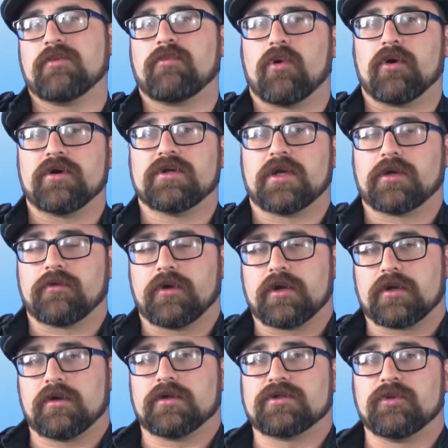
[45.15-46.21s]
important and
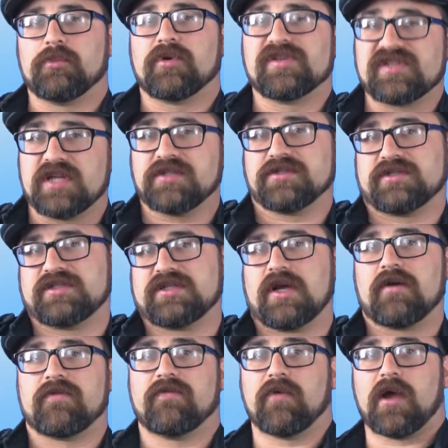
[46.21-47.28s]
critical to present
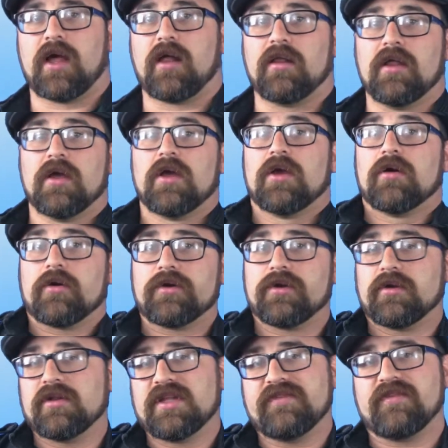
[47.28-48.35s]
yourself well, or
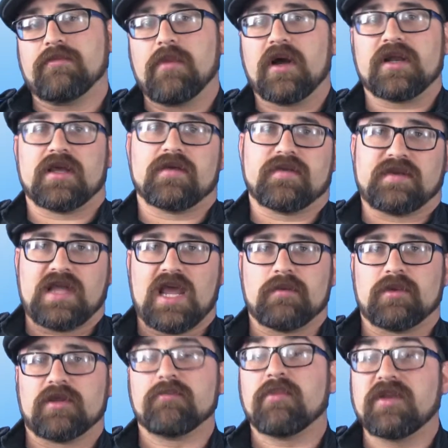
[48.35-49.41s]
you're leaving money on the
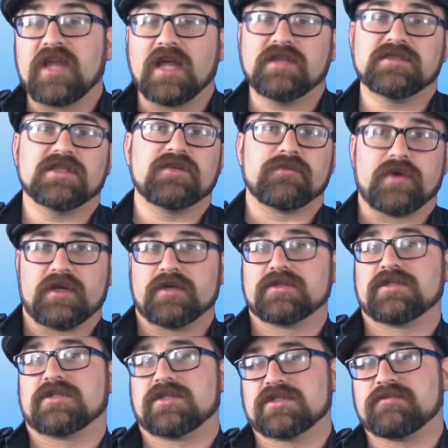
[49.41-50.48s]
table and potentially
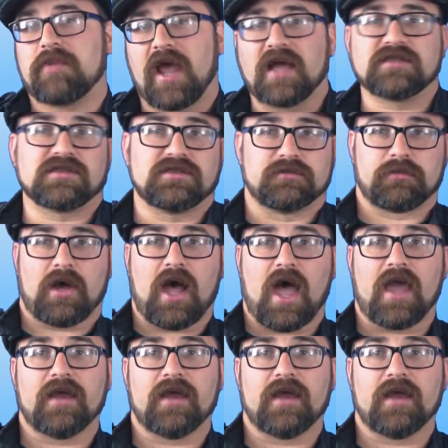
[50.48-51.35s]
readers are just passing you by.